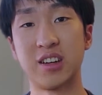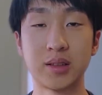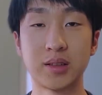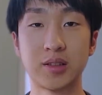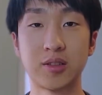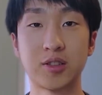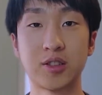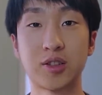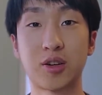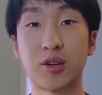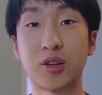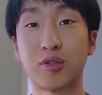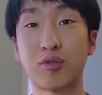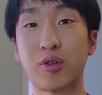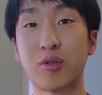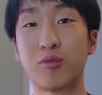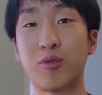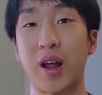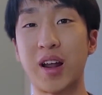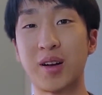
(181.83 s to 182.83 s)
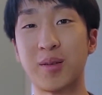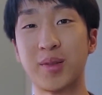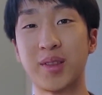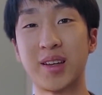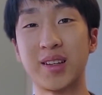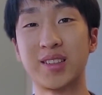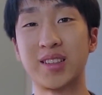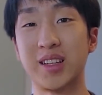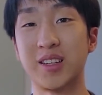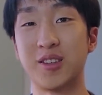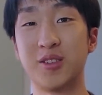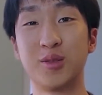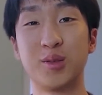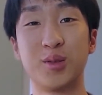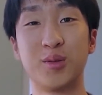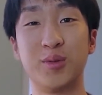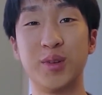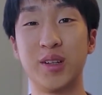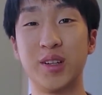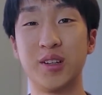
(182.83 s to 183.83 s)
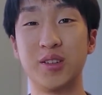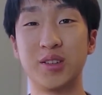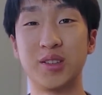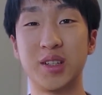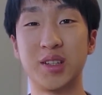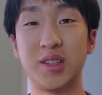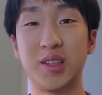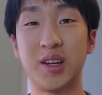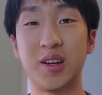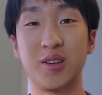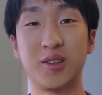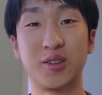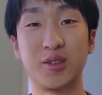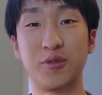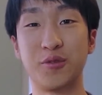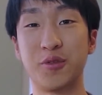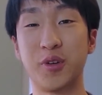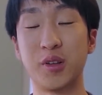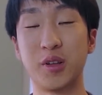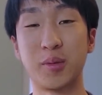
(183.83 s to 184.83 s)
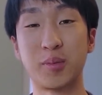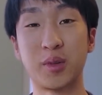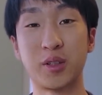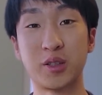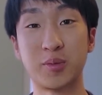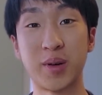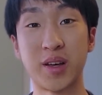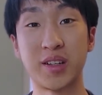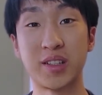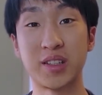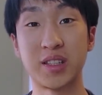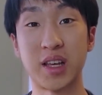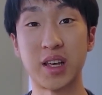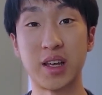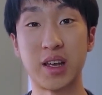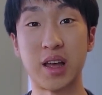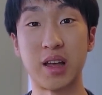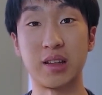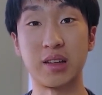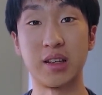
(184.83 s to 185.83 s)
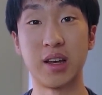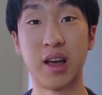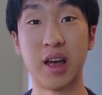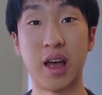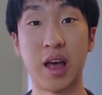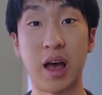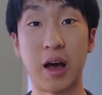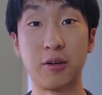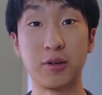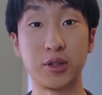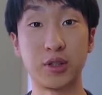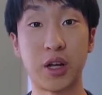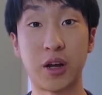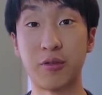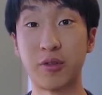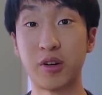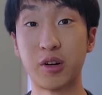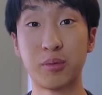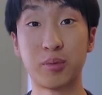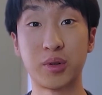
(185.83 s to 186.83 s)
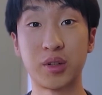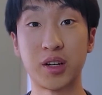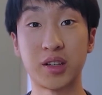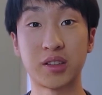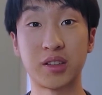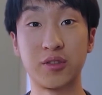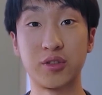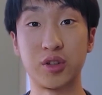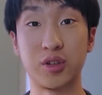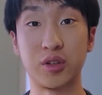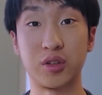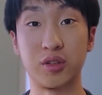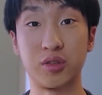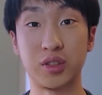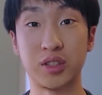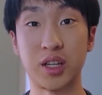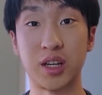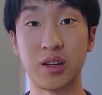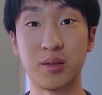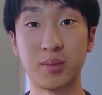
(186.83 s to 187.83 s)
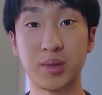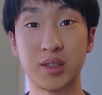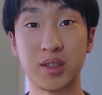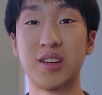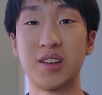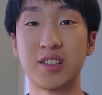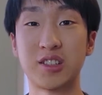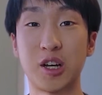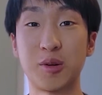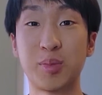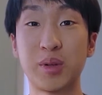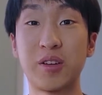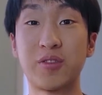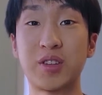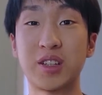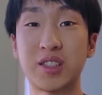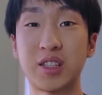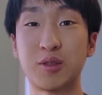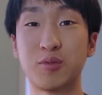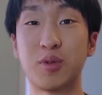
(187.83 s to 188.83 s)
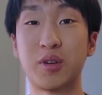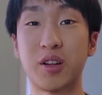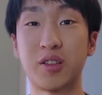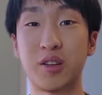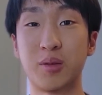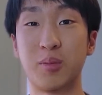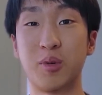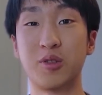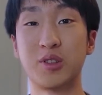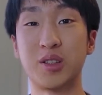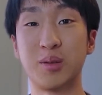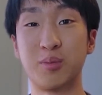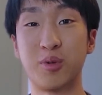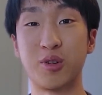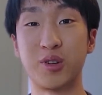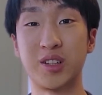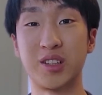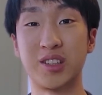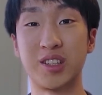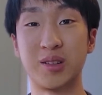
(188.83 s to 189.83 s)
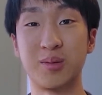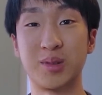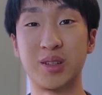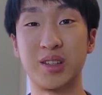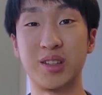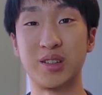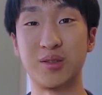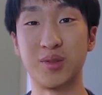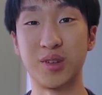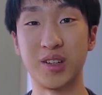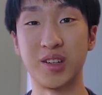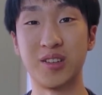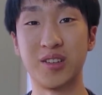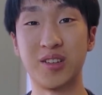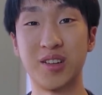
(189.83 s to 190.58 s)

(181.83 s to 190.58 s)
So I started throwing random things like YouTube videos in there to fill up the space, and I was not very productive during those times. So I believe this is one of the most important tips in this video.